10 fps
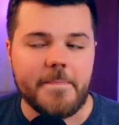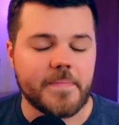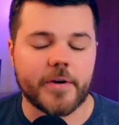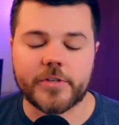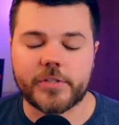
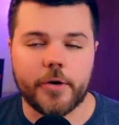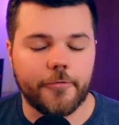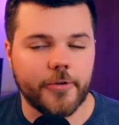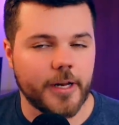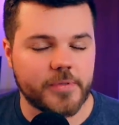There's no
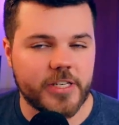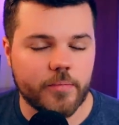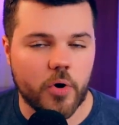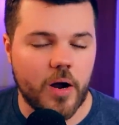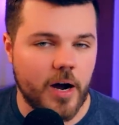Philip
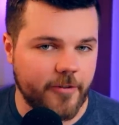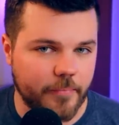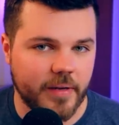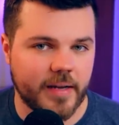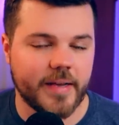Seymour
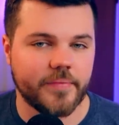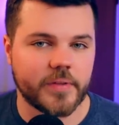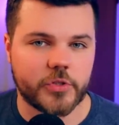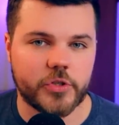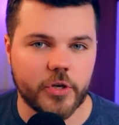Hoffman in
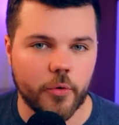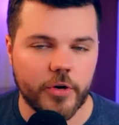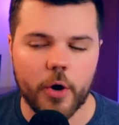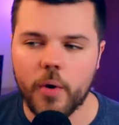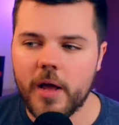this show.
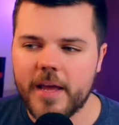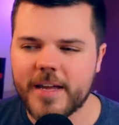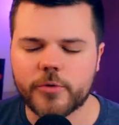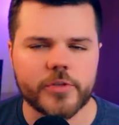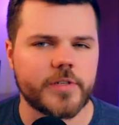No
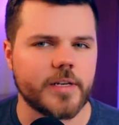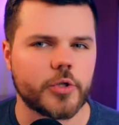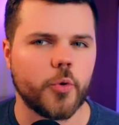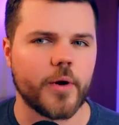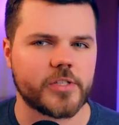interesting
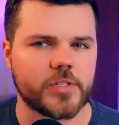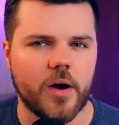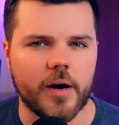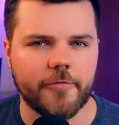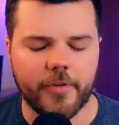twist
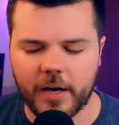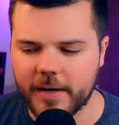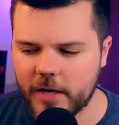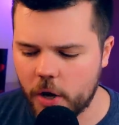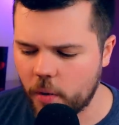on a
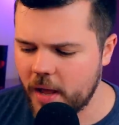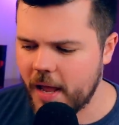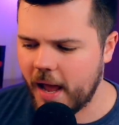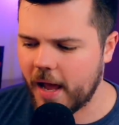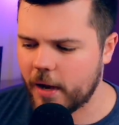villain. No
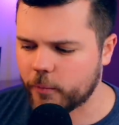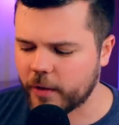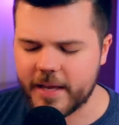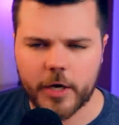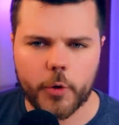uh,
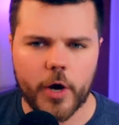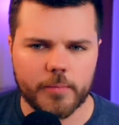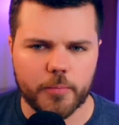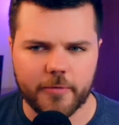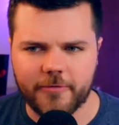really
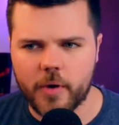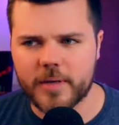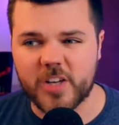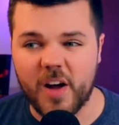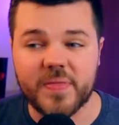incredible
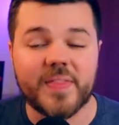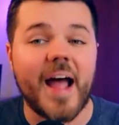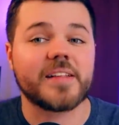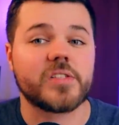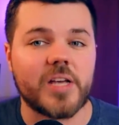performance on
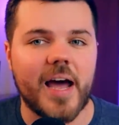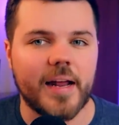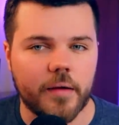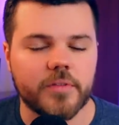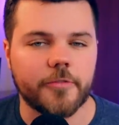that
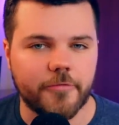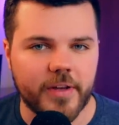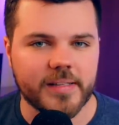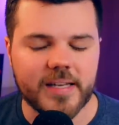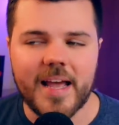side of the
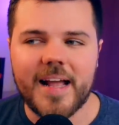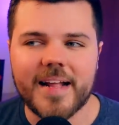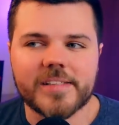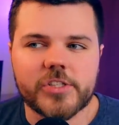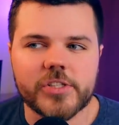fence.
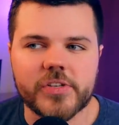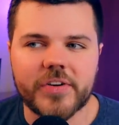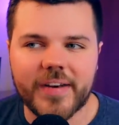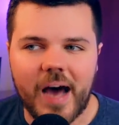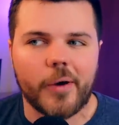It's just
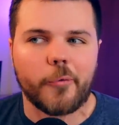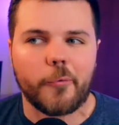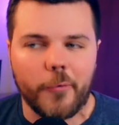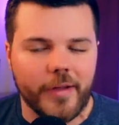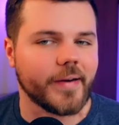not
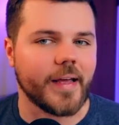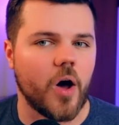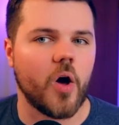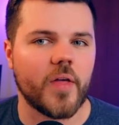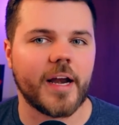really
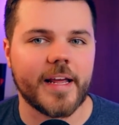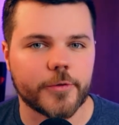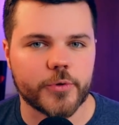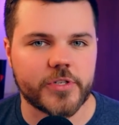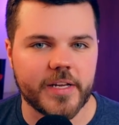all that
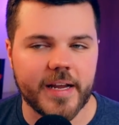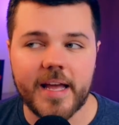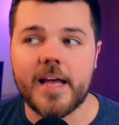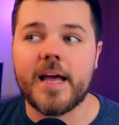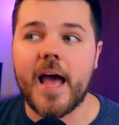interesting
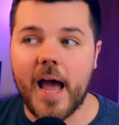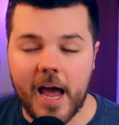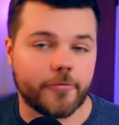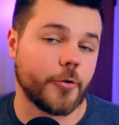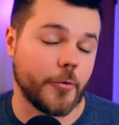
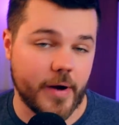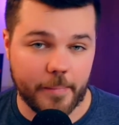after three